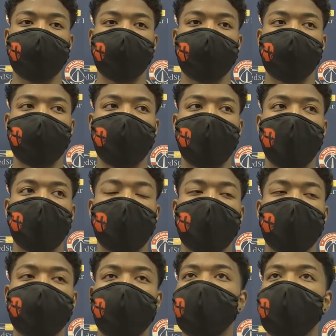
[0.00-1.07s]
Yeah, I think
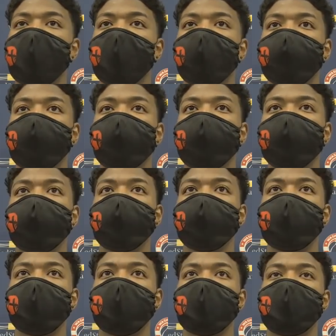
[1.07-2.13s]
it's going to be good.
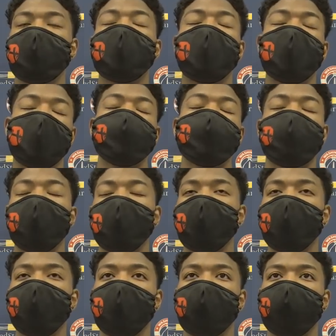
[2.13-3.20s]
I think it's going to be good fit.